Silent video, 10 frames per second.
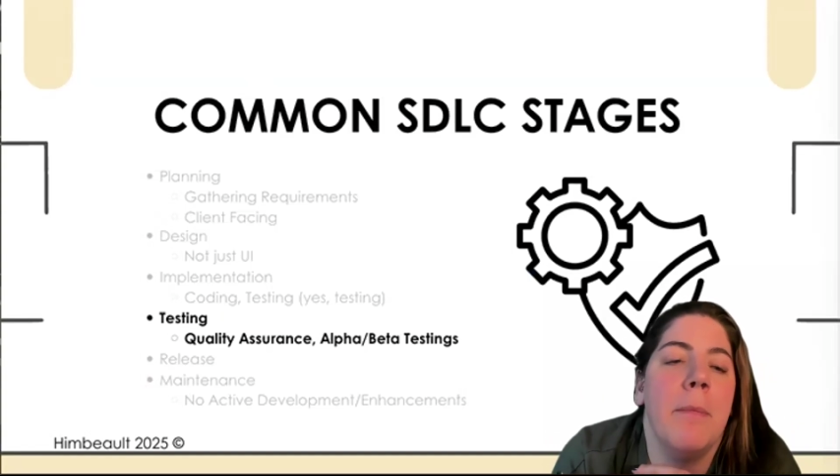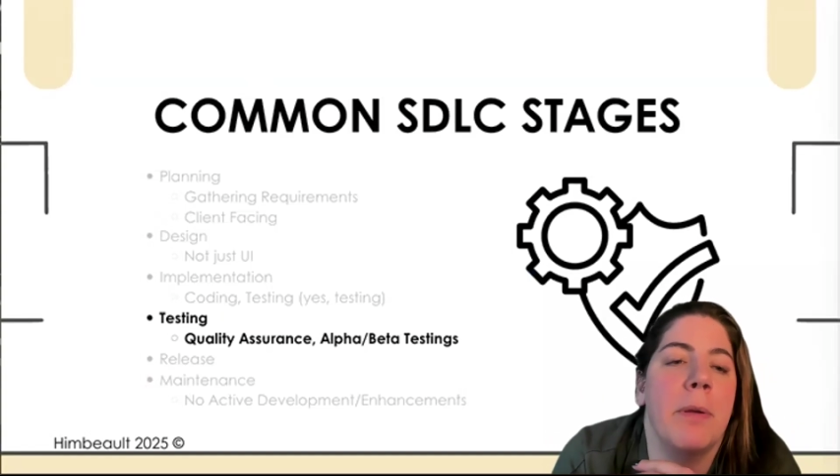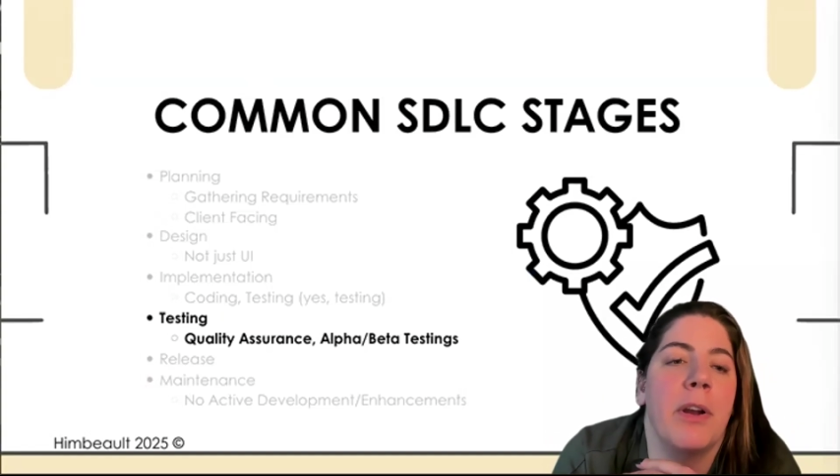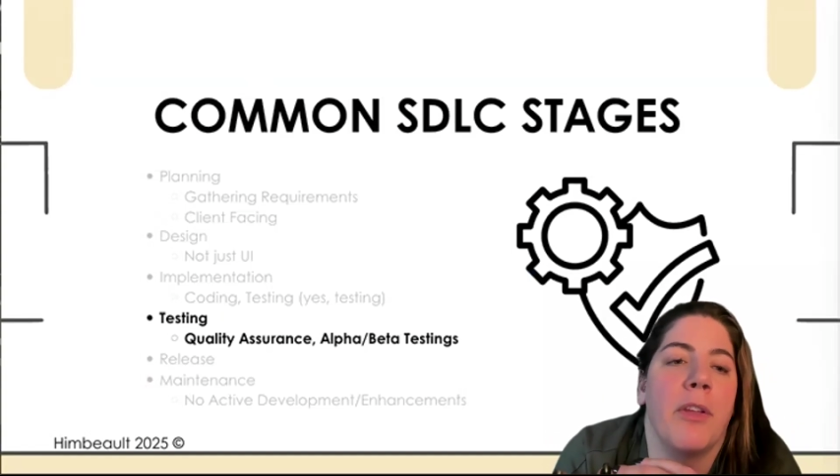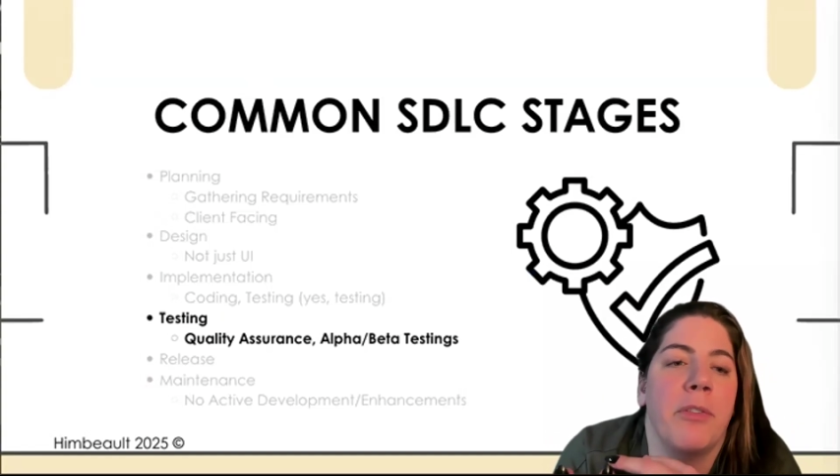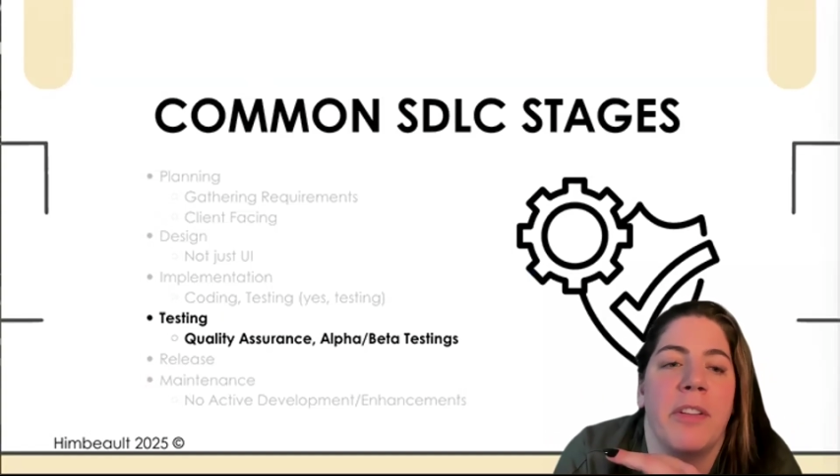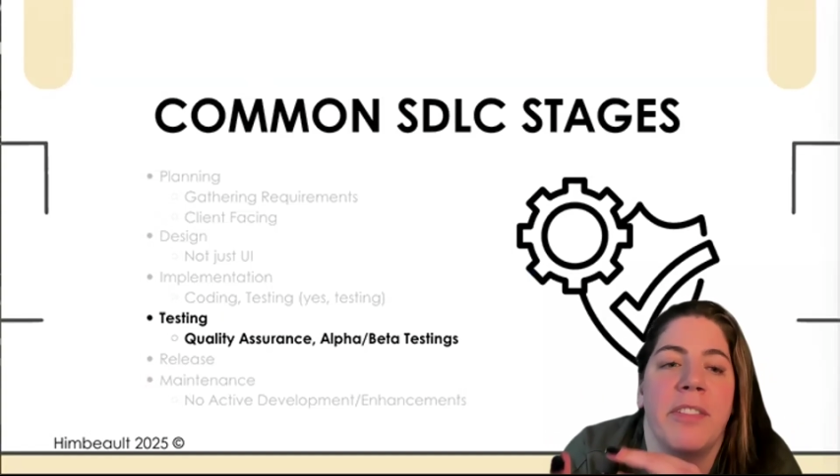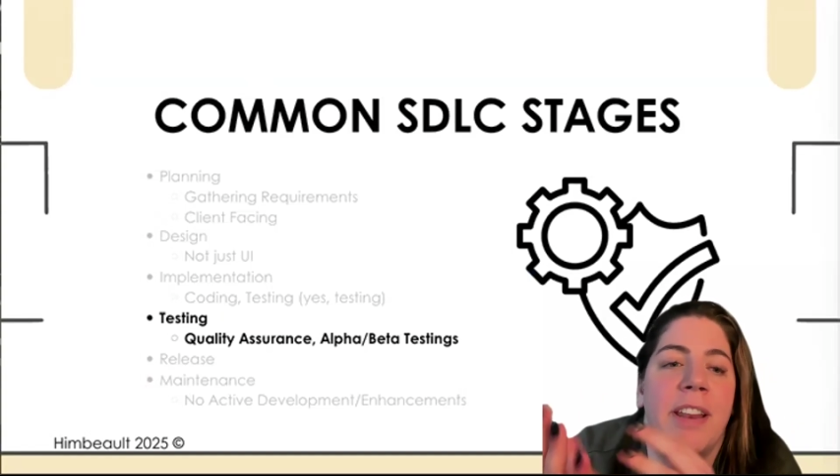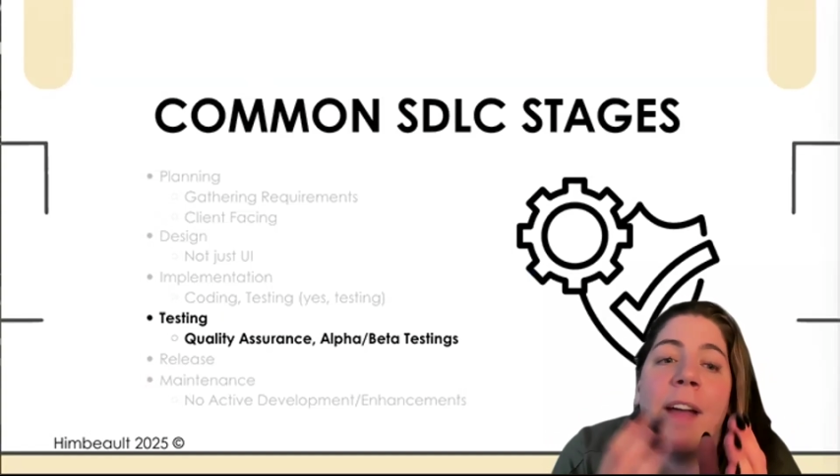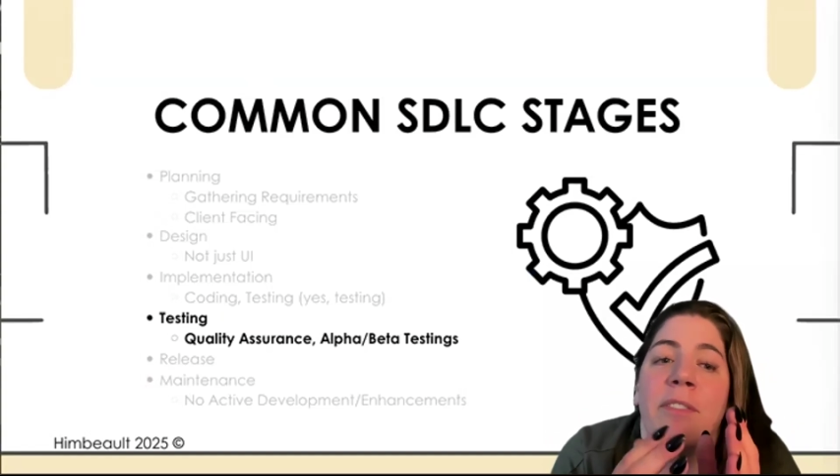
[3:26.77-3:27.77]
but it also
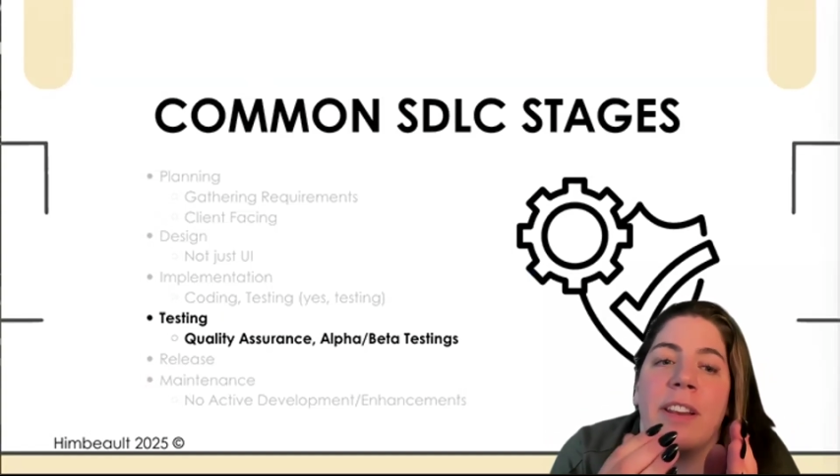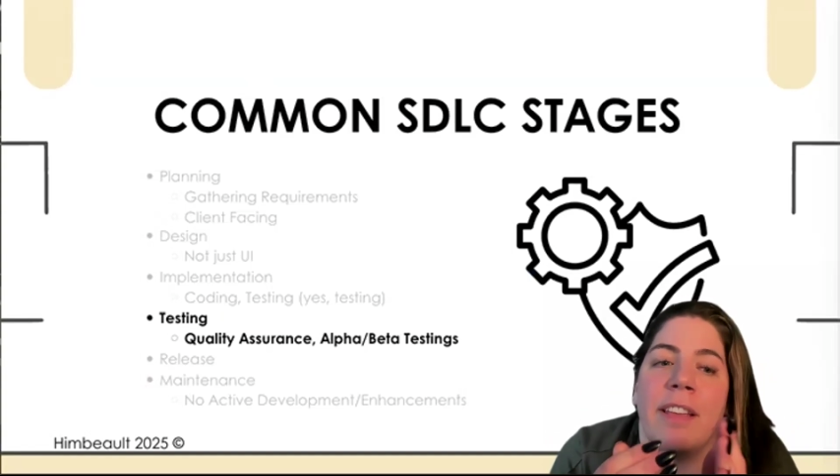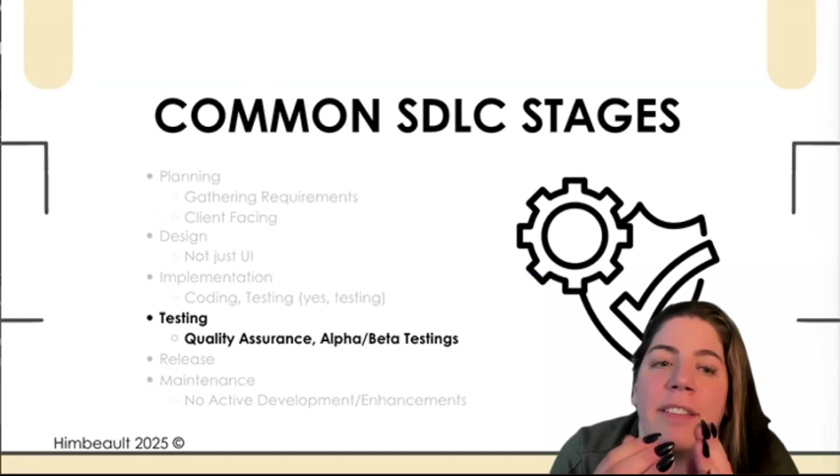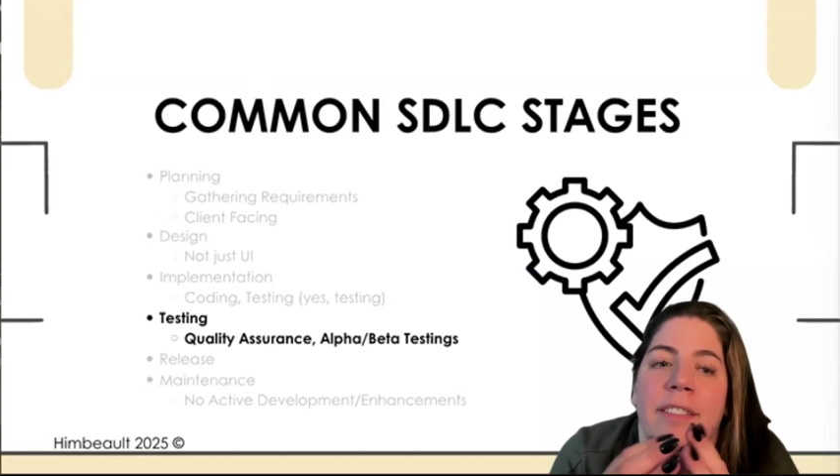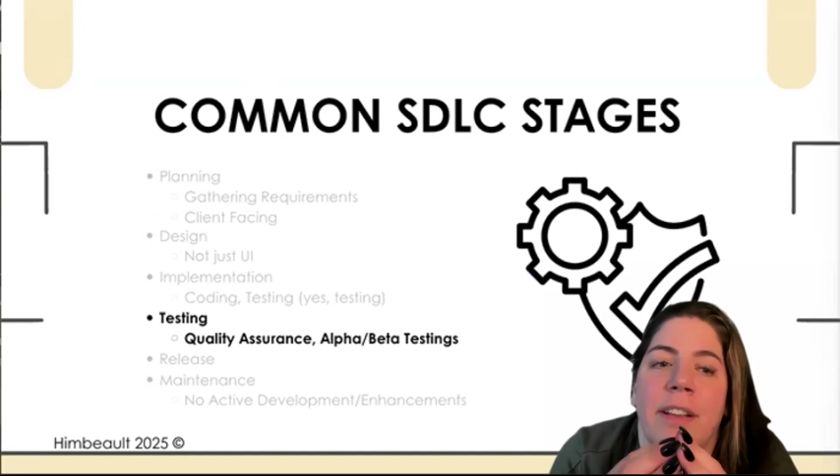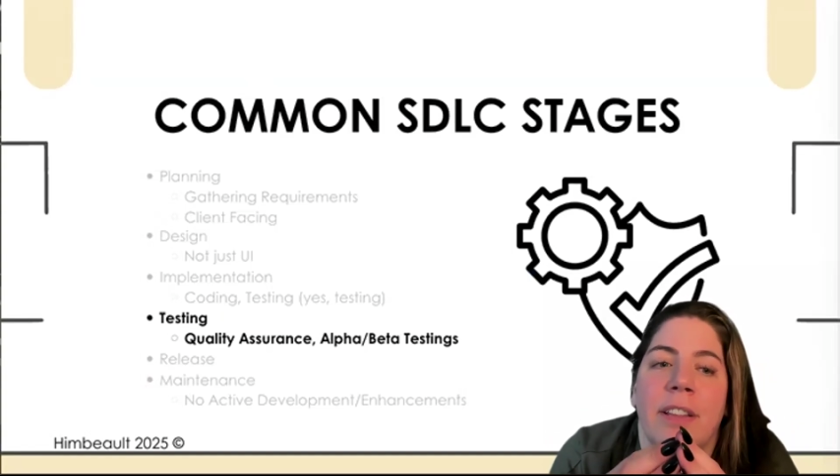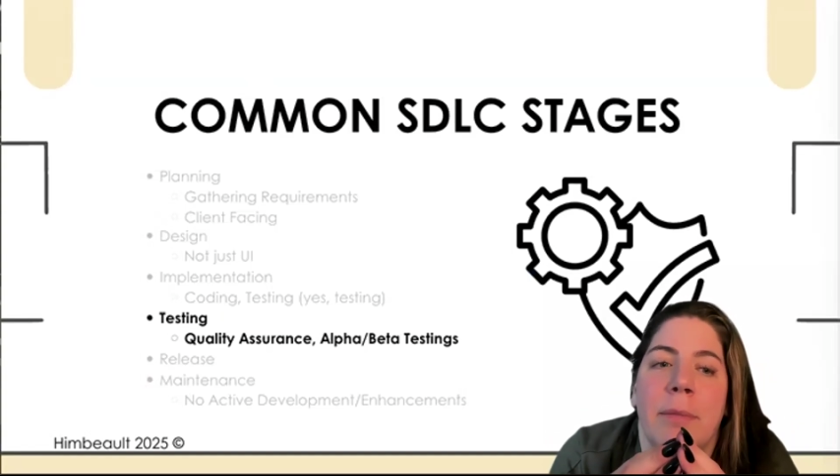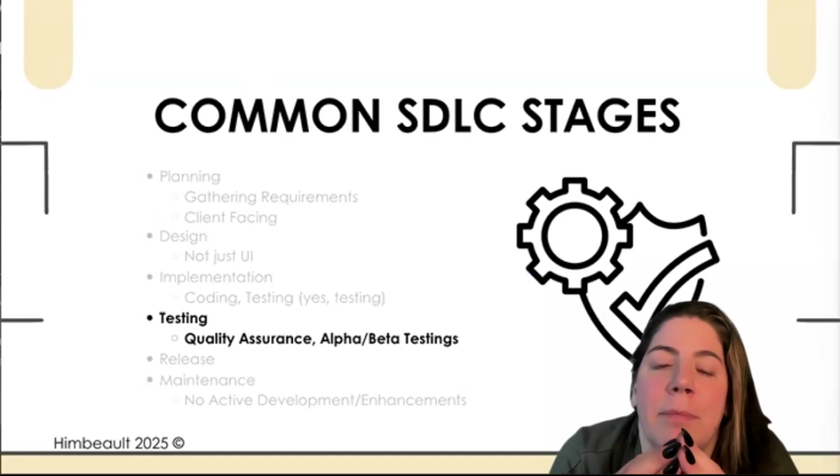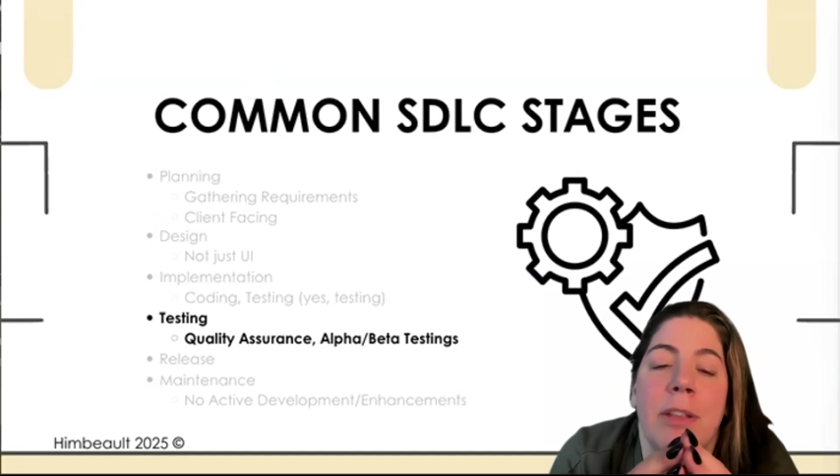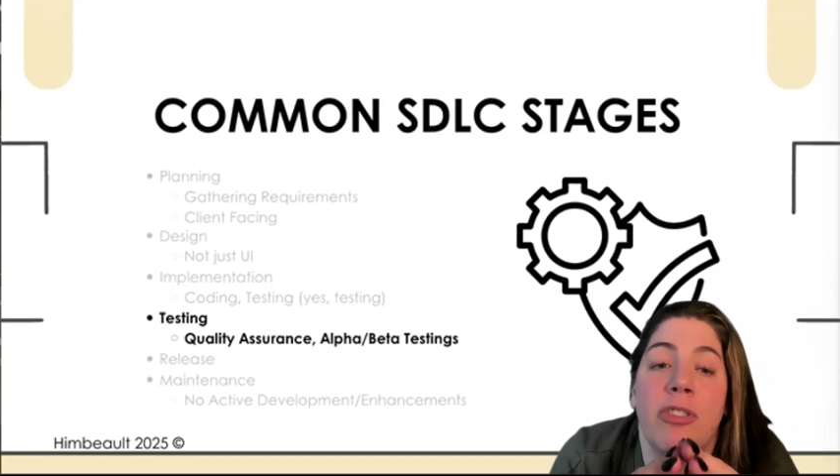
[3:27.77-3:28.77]
doesn't have to necessarily mean